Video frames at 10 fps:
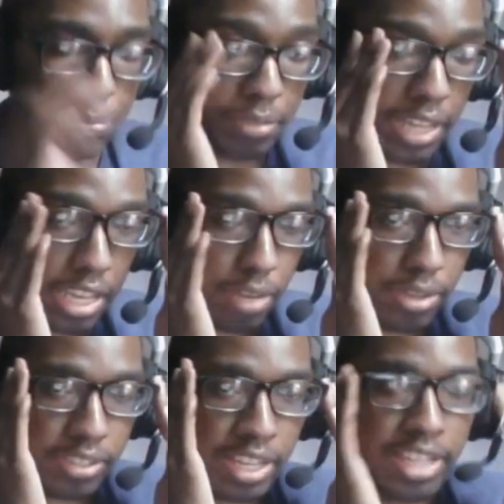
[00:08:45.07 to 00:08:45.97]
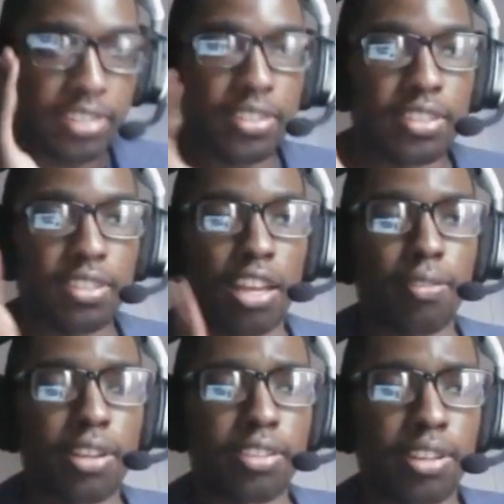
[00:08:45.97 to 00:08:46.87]
But anyways guys, that
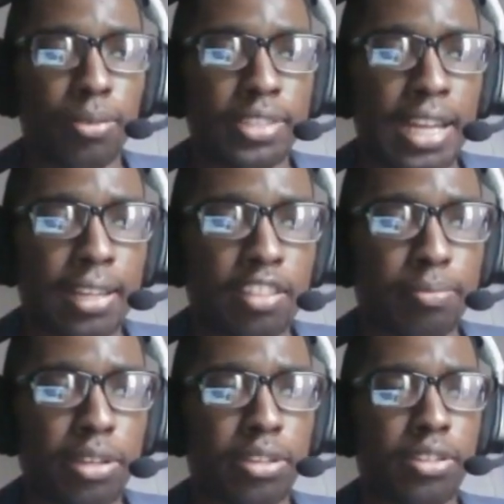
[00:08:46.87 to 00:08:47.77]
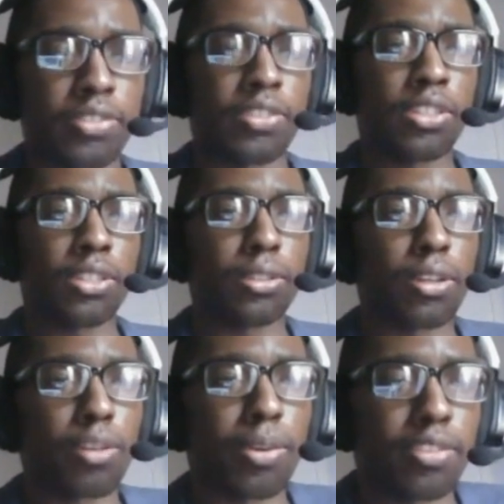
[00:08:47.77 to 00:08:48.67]
right there was Alex Spider's
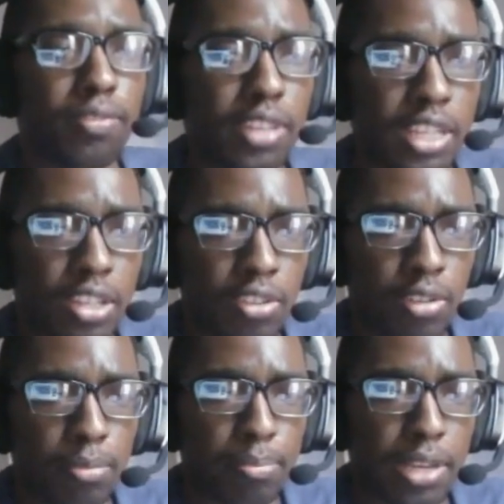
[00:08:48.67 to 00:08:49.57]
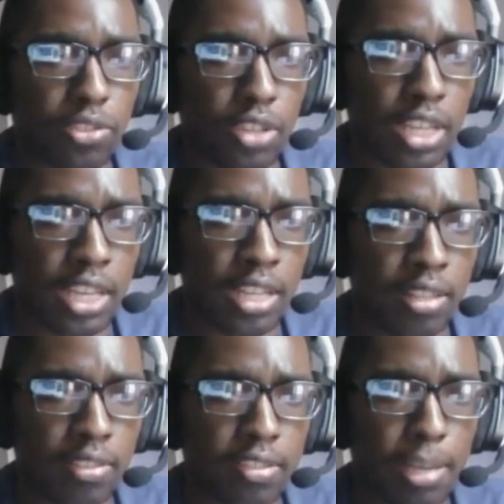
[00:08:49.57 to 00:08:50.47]
long-awaited video, Master
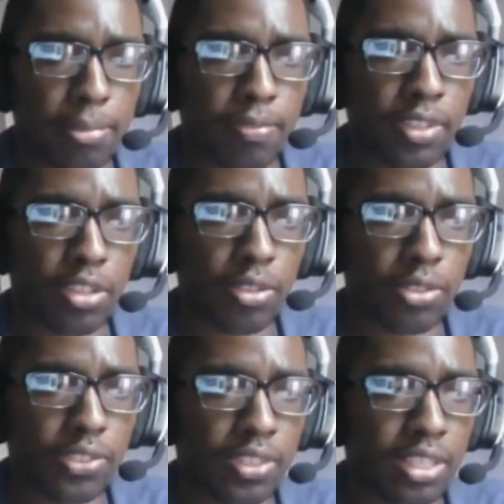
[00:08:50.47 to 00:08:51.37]
Han Snaps Fingers,